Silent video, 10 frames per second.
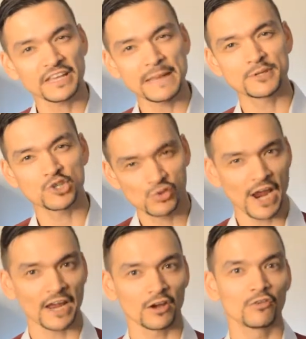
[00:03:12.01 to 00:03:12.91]
keeps
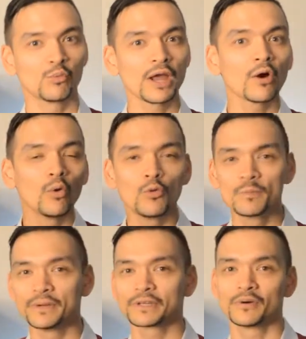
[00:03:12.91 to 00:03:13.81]
track of where all the
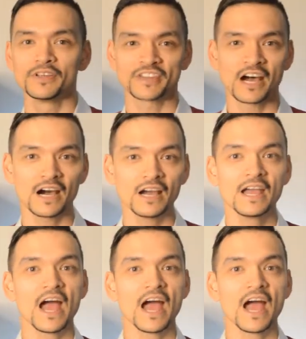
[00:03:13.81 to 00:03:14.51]
Bitcoins are